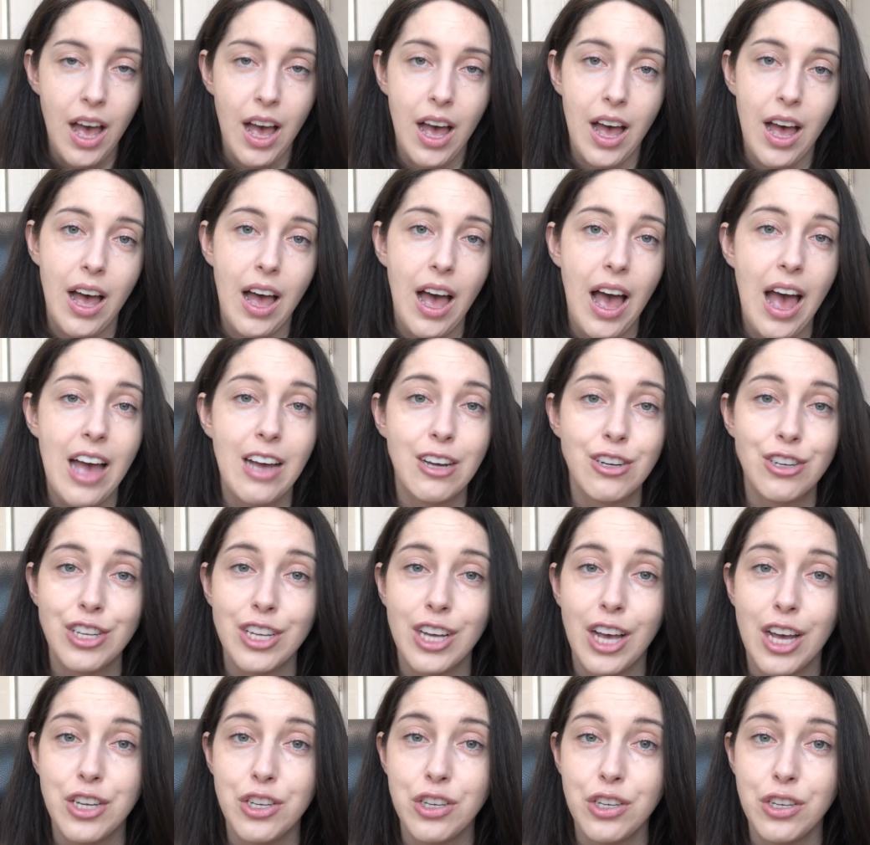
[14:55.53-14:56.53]
Uh, I
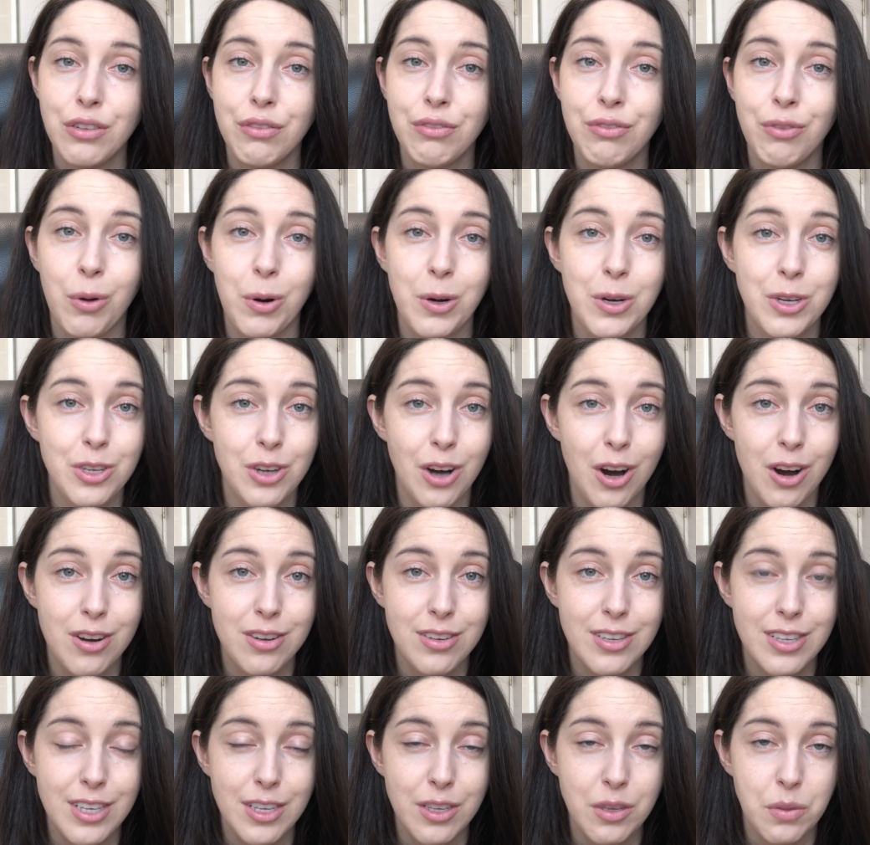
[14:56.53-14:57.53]
actually got two four
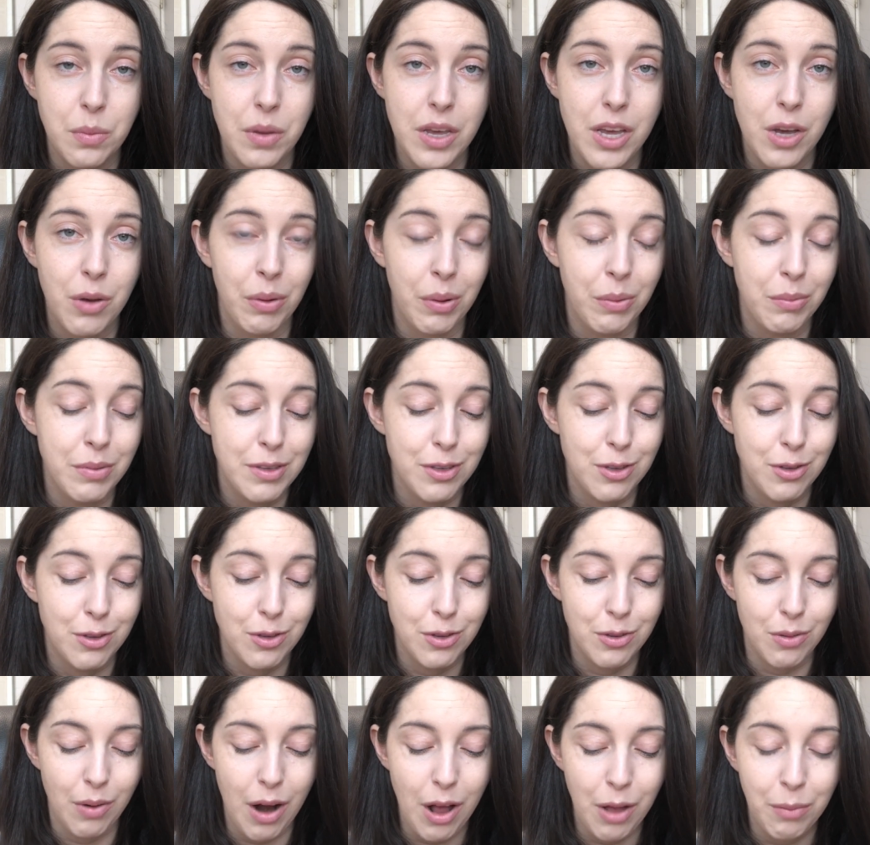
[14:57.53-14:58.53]
stars this week. One was a
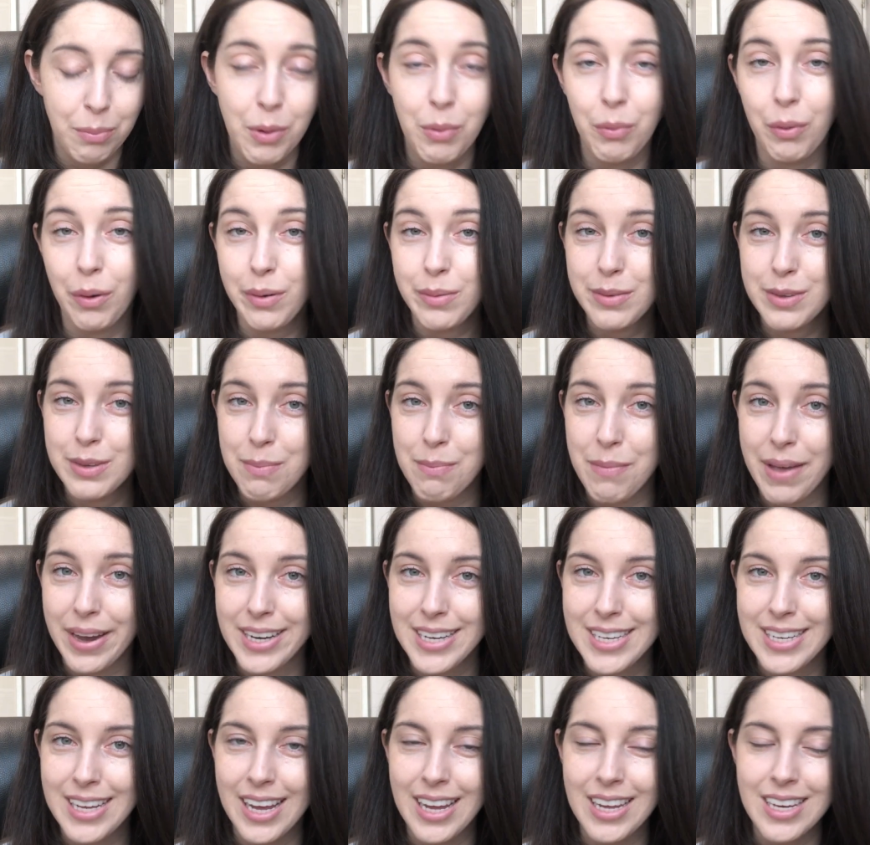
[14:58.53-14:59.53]
scrub and one was a
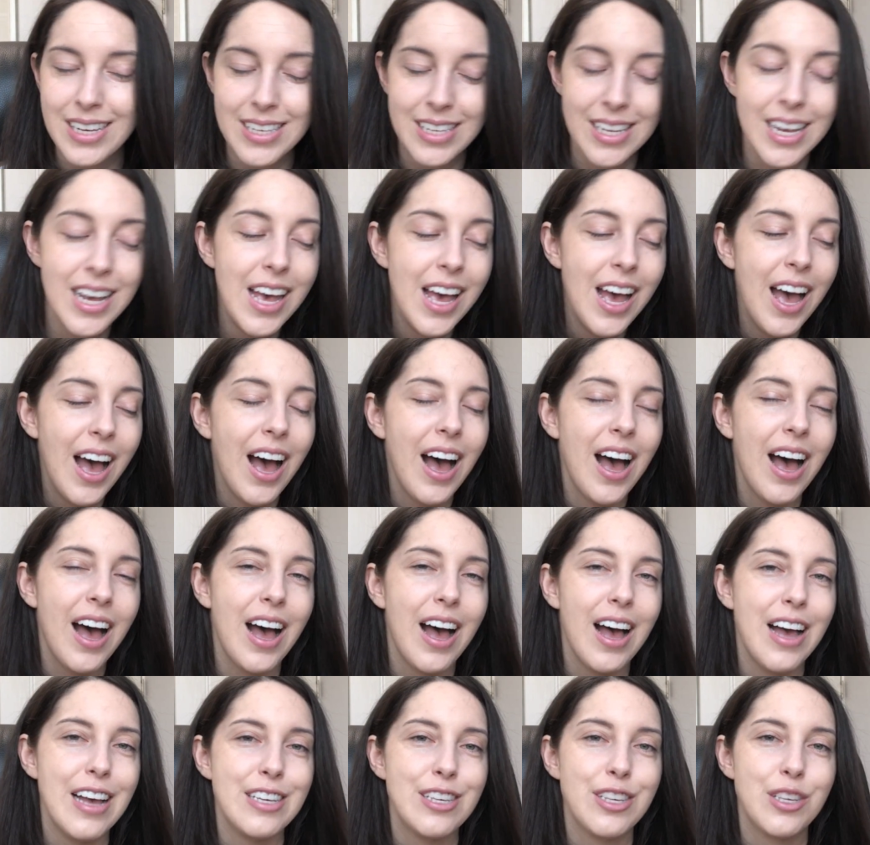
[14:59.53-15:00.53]
metatite.
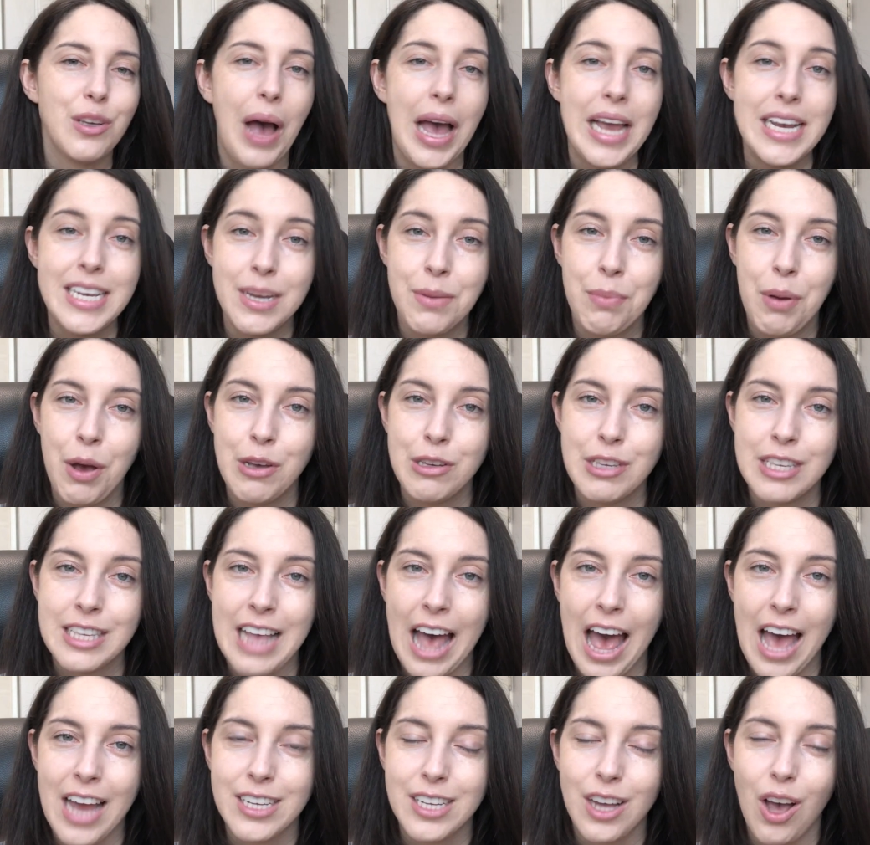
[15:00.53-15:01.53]
Uh, so I did post
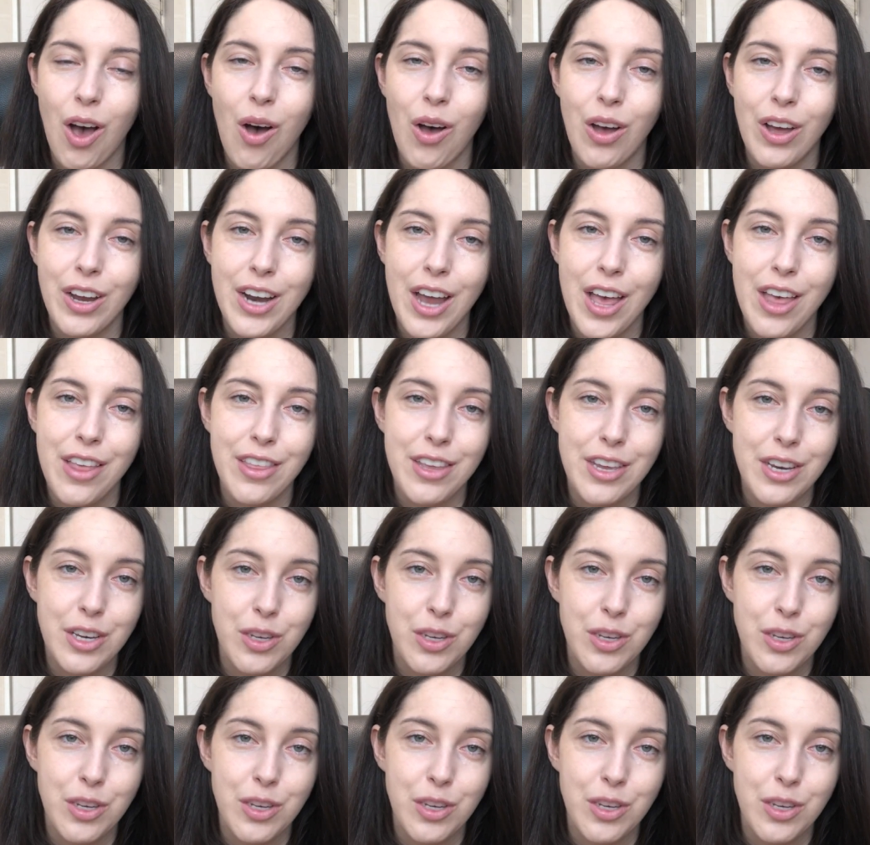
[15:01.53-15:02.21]
that on the